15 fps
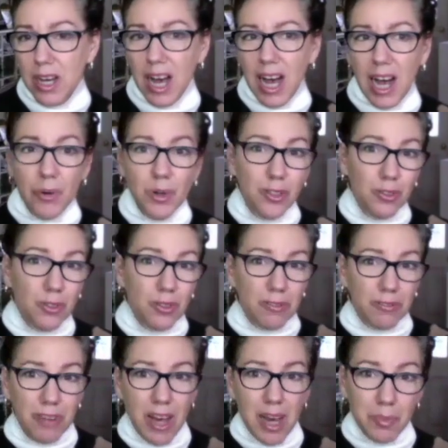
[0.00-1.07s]
How are you the
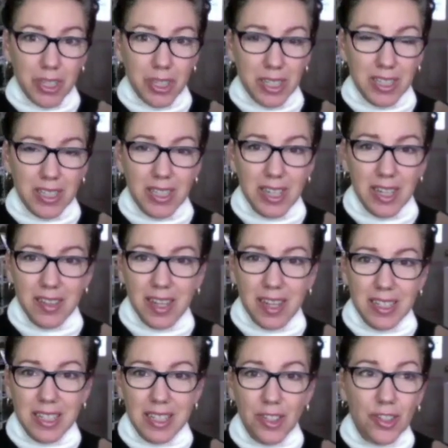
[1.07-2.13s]
family that
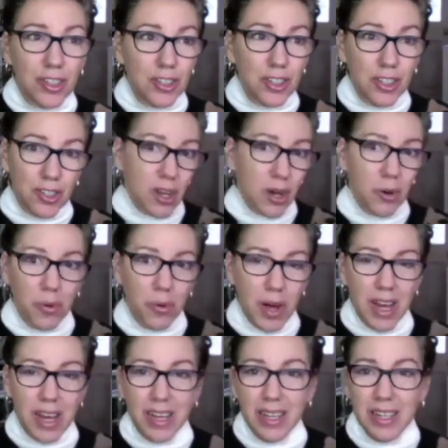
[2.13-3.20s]
needs to just go
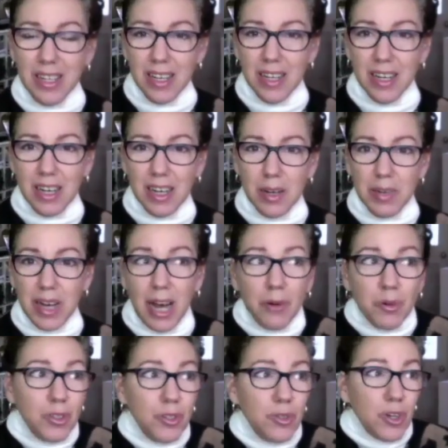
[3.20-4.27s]
away? How
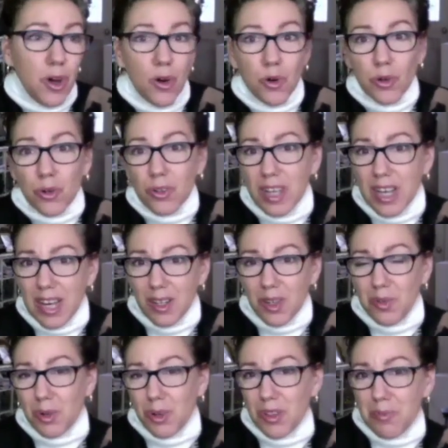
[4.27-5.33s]
are you the oak or the
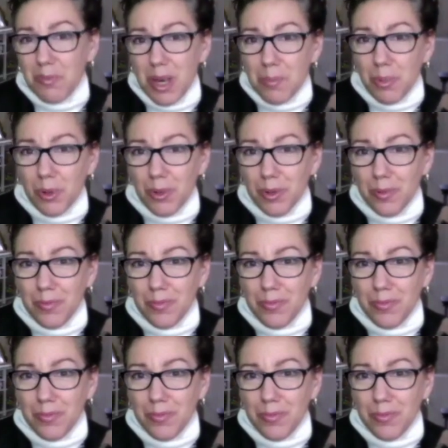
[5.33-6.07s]
elm or the maple?